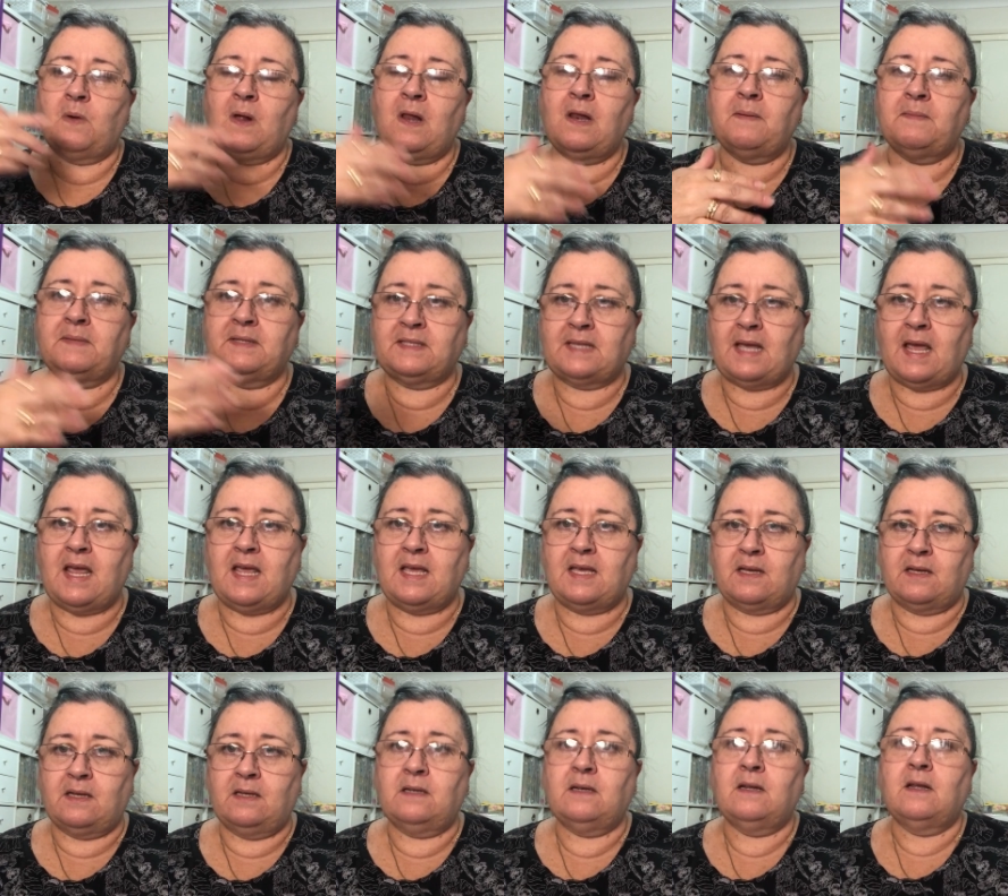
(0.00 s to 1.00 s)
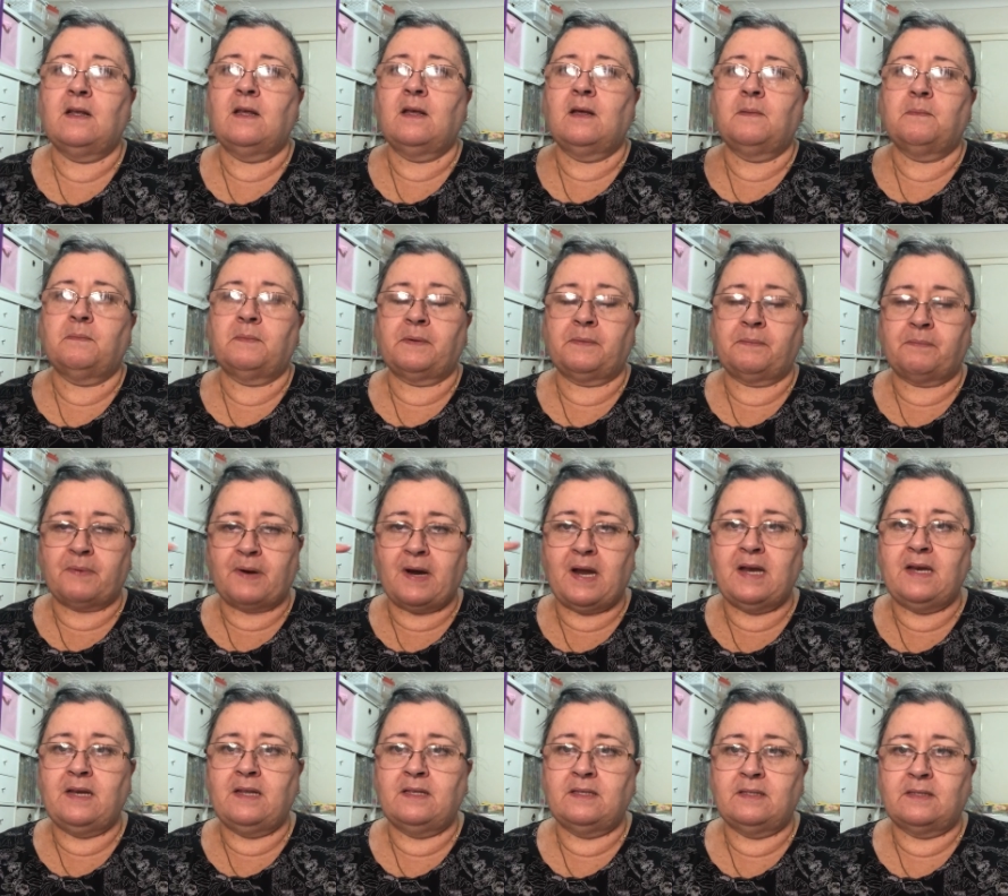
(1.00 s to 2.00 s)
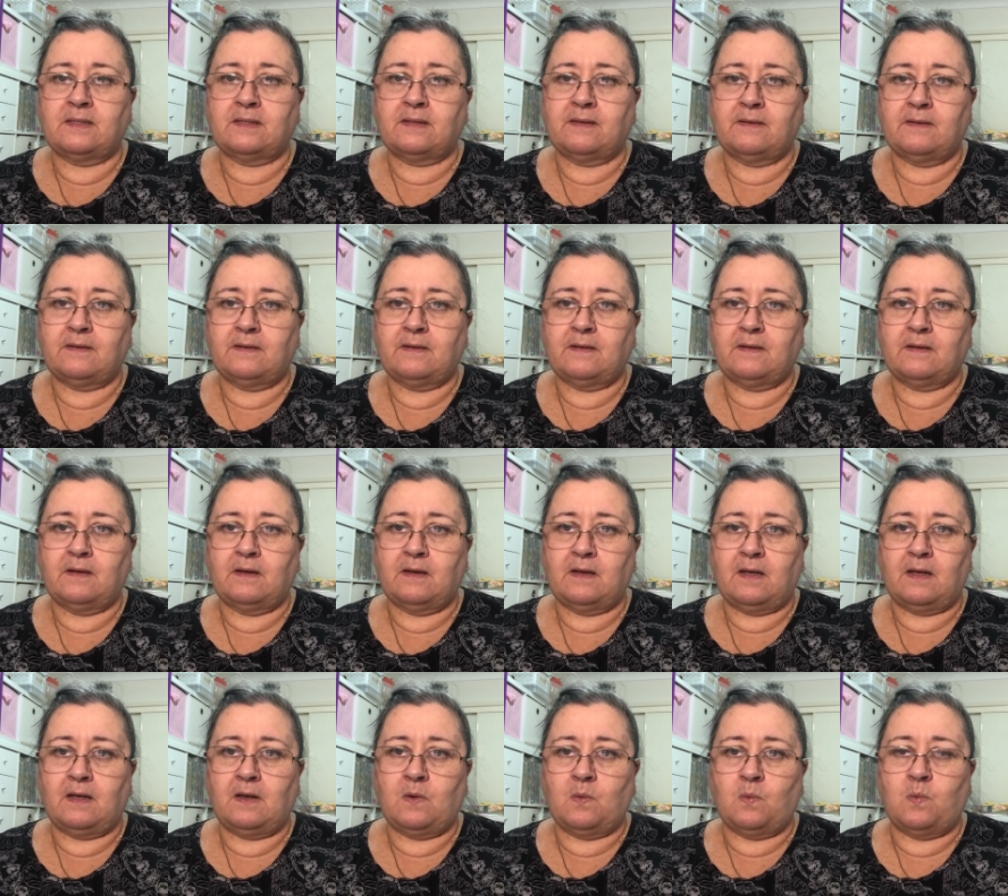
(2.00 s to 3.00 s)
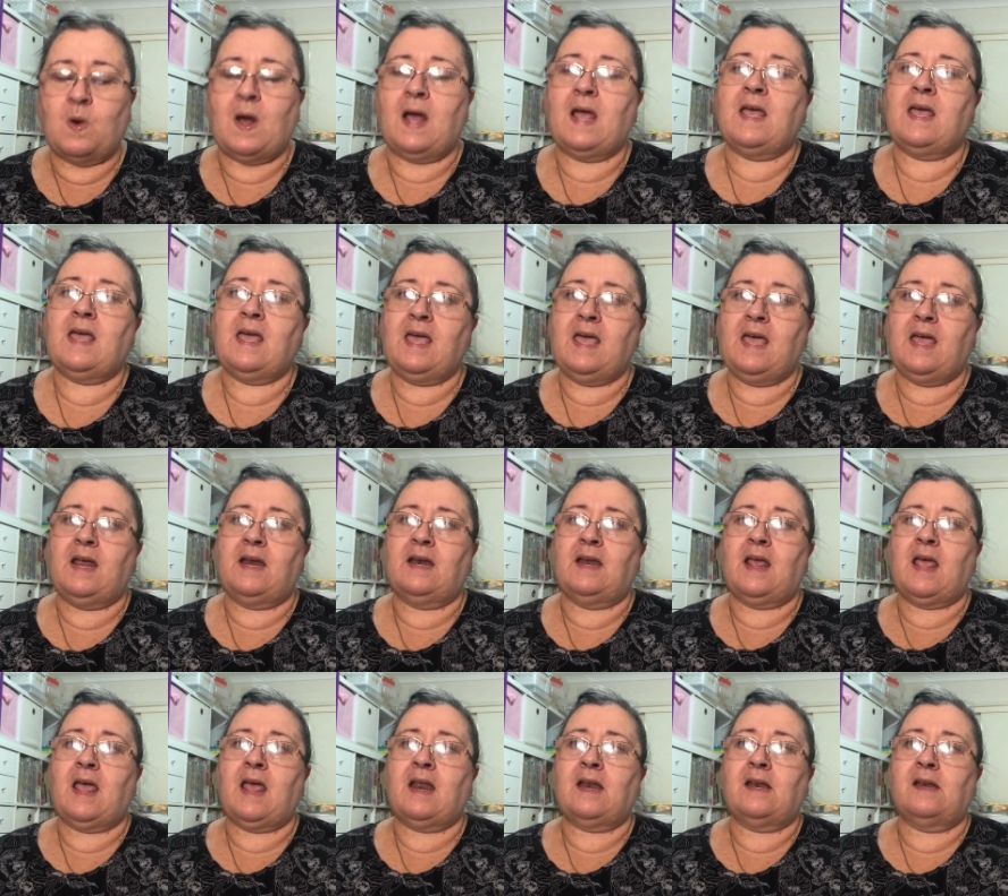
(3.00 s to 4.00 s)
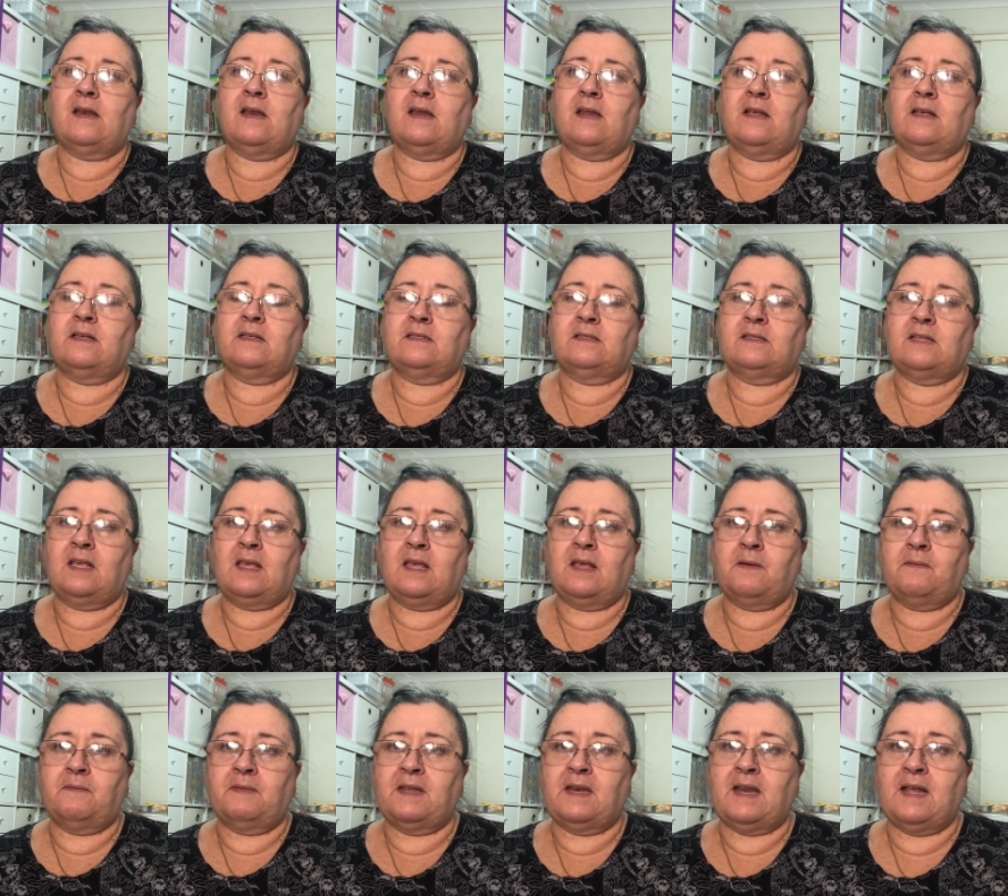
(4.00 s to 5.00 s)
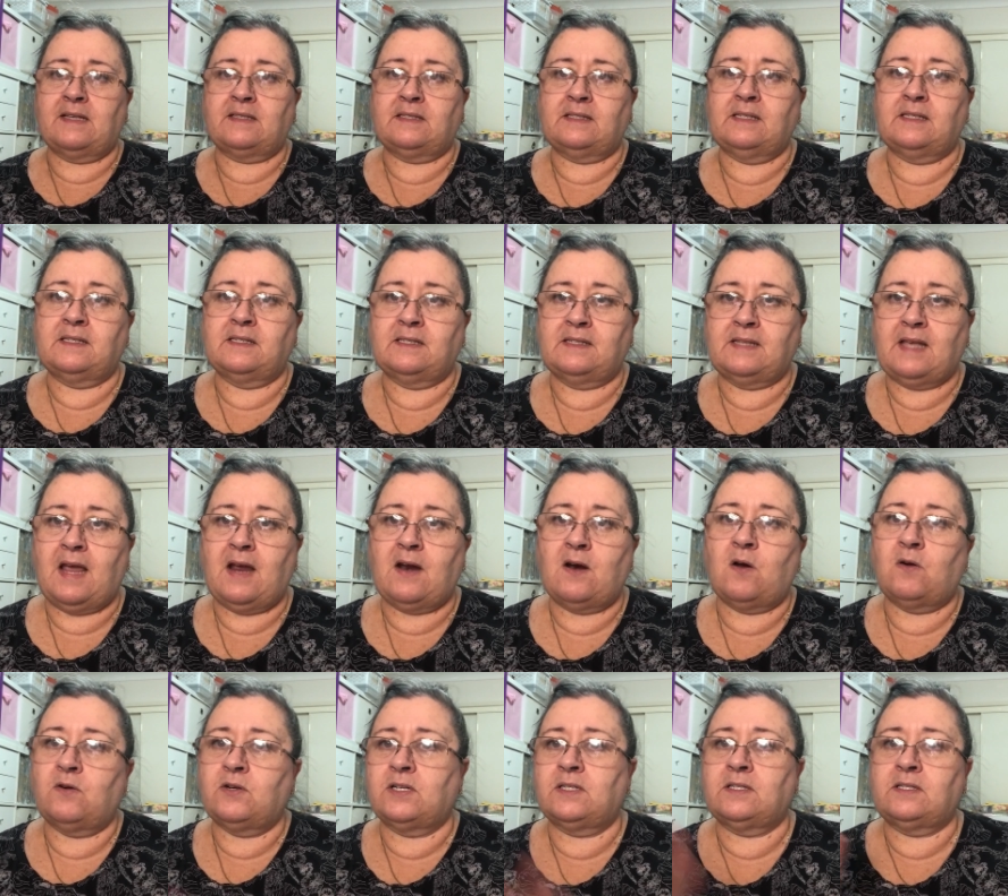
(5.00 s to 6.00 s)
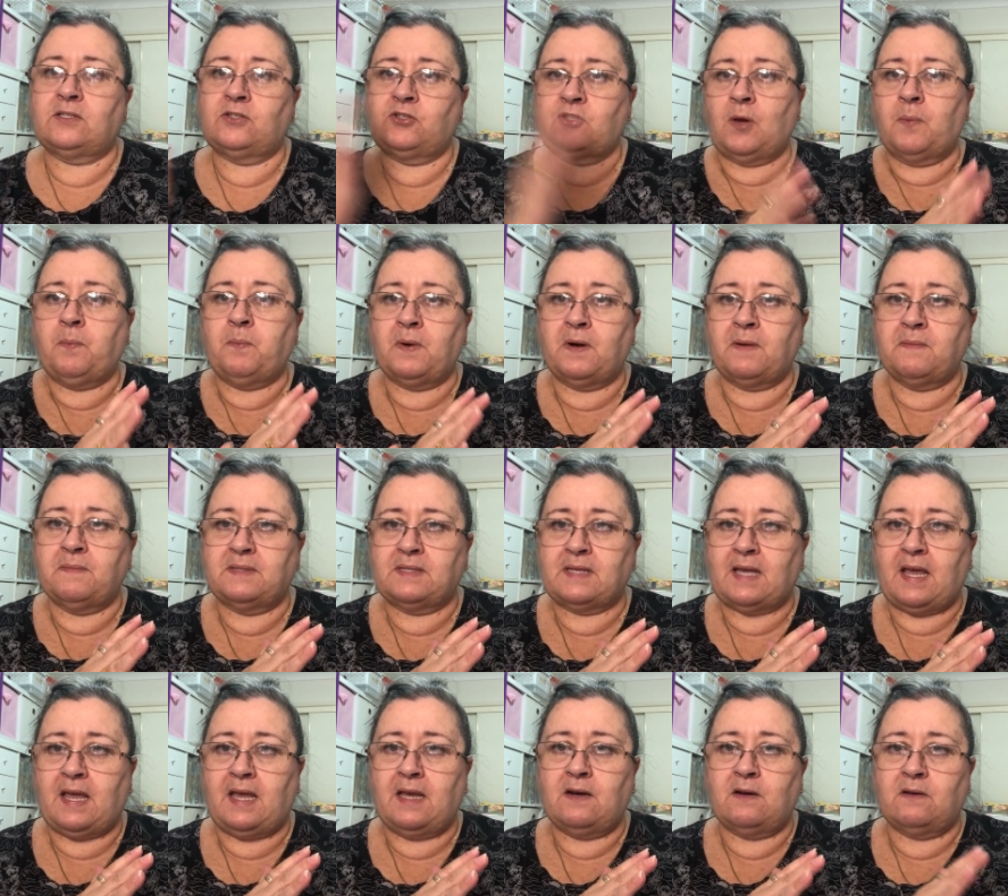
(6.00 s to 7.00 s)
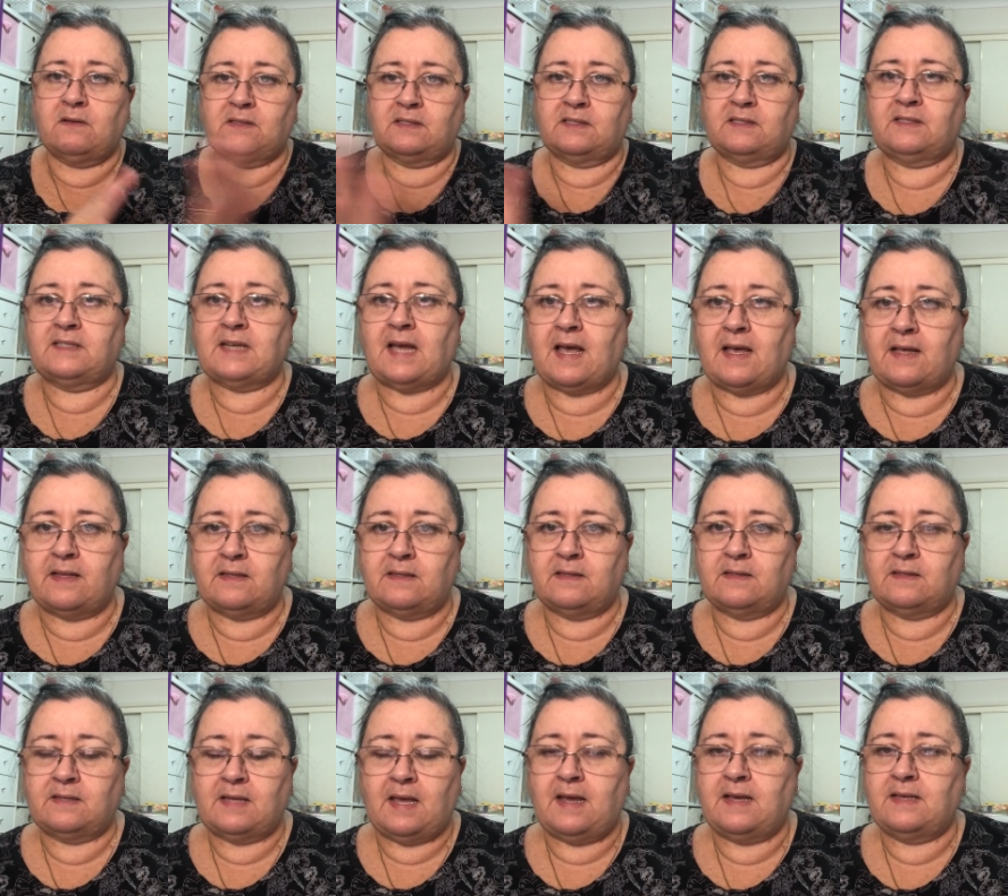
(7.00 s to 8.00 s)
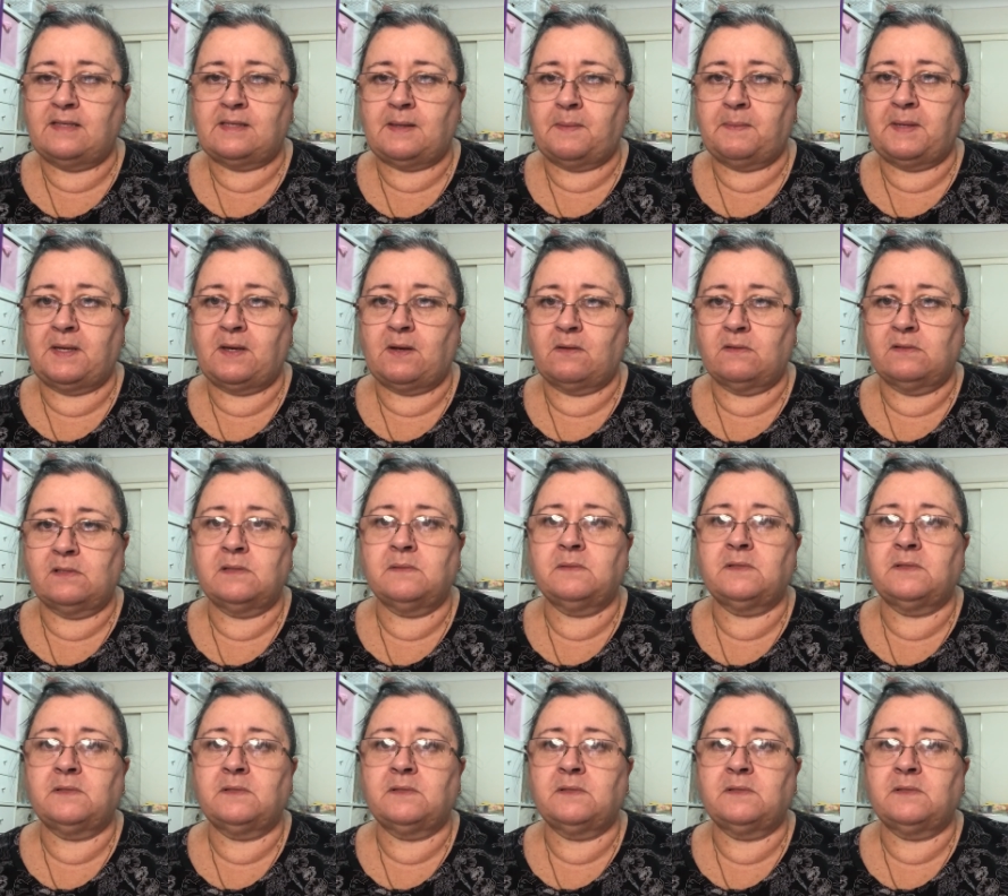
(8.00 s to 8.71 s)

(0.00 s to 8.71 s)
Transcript: while I'm saying it, my brain is way ahead and is thinking of the next thing to say, and I'll just stop what I'm saying and I'll start saying something else.